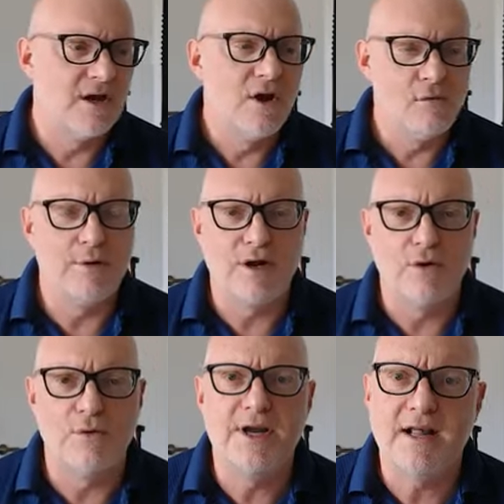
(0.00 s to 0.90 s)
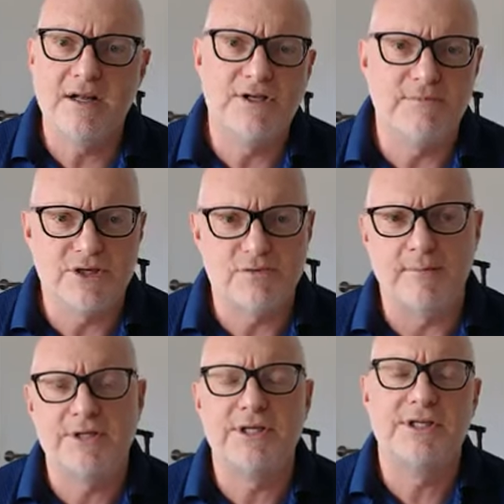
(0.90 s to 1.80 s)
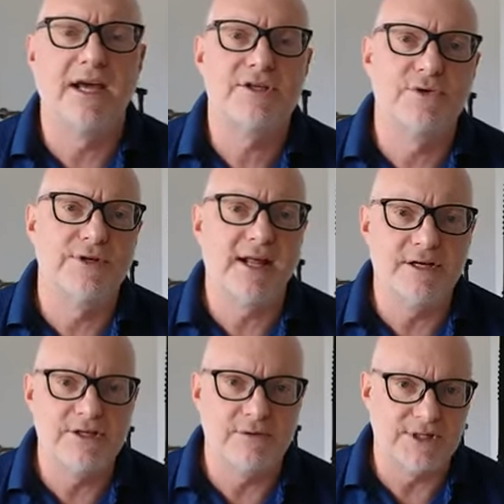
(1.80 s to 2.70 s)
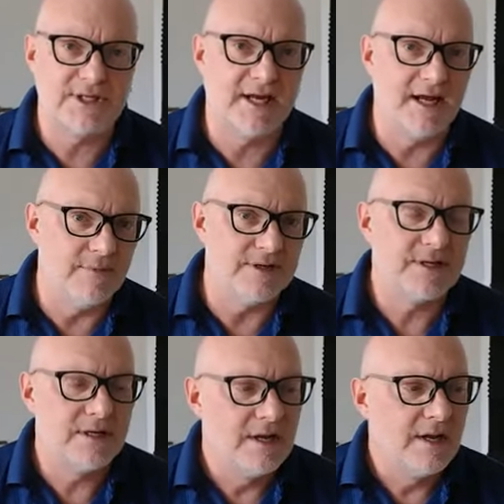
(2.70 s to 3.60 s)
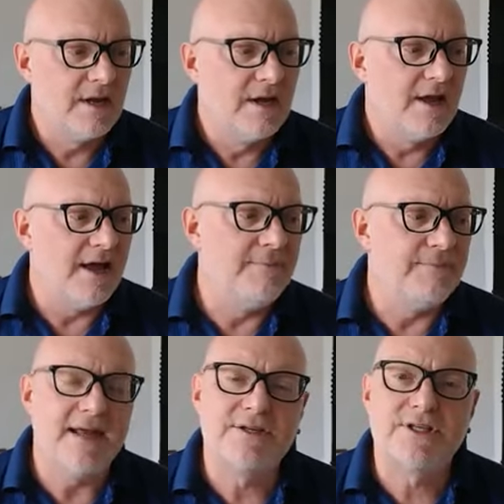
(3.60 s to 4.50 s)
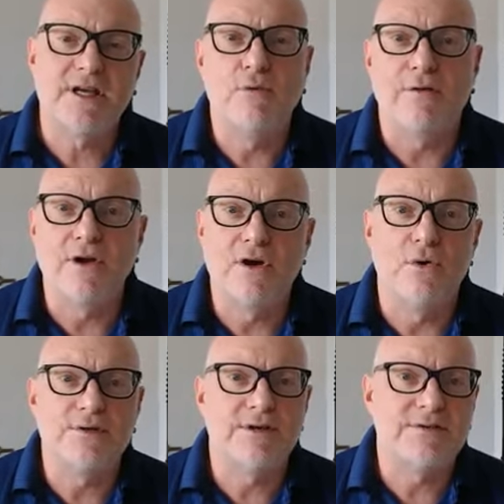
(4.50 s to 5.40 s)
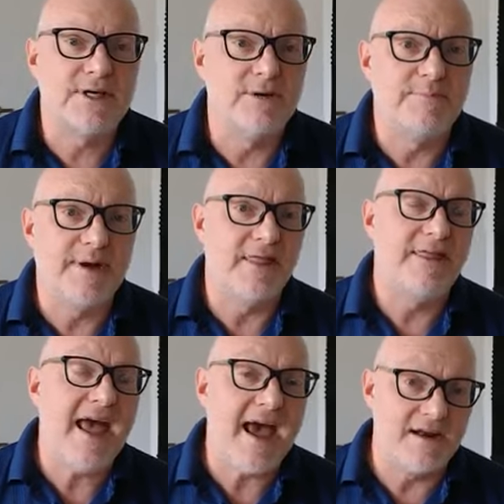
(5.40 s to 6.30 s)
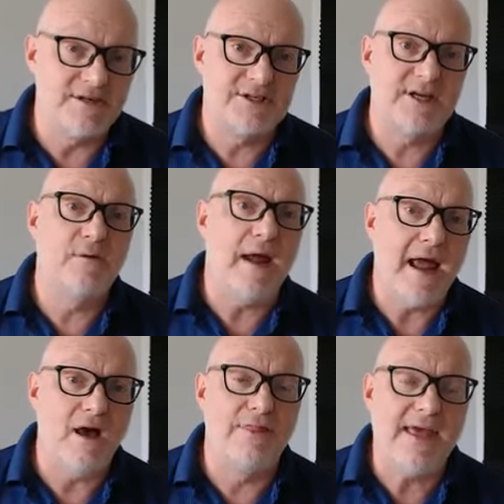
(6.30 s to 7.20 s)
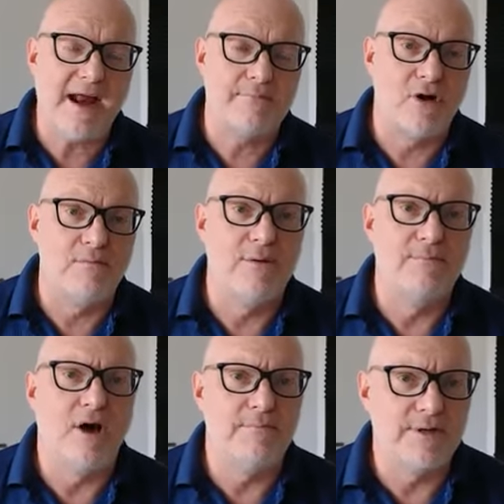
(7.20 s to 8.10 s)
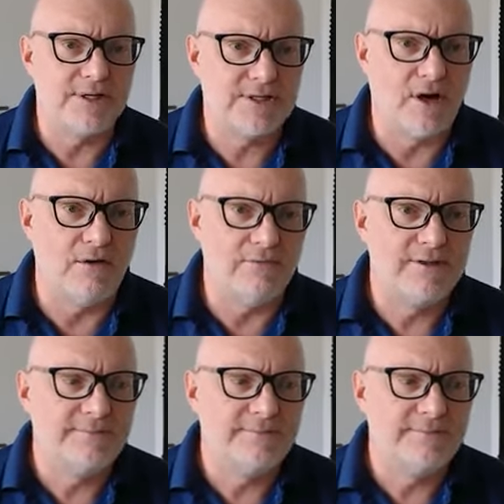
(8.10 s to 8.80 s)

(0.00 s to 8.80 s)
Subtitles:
what we call negligent misrepresentation or negligent misstatement, and see what the courts have said about that and see how that problem might be solved.